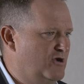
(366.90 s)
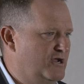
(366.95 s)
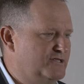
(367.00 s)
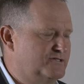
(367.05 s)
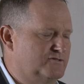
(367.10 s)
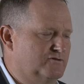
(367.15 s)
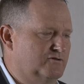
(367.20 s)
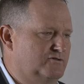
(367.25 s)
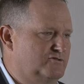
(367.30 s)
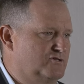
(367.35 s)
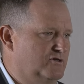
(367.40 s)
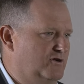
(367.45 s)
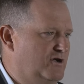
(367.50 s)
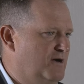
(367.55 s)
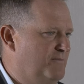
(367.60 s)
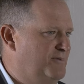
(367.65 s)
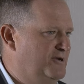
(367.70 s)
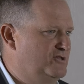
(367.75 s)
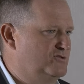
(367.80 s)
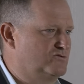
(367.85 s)
right? So
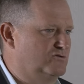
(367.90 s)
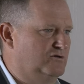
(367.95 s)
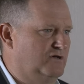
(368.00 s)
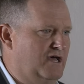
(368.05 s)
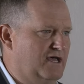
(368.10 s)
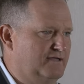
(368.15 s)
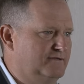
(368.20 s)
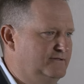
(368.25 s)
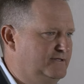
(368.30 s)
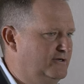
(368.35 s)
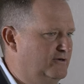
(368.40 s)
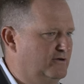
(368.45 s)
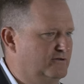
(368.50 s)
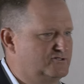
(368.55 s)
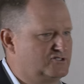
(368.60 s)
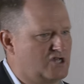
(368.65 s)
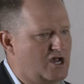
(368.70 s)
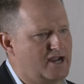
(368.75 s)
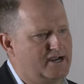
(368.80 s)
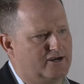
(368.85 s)
companies will
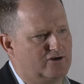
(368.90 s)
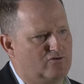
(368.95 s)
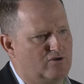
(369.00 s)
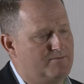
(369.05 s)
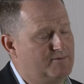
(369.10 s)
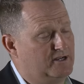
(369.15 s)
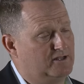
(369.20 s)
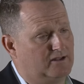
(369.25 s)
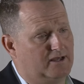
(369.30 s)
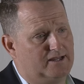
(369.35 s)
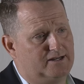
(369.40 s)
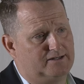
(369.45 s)
sign an agreement.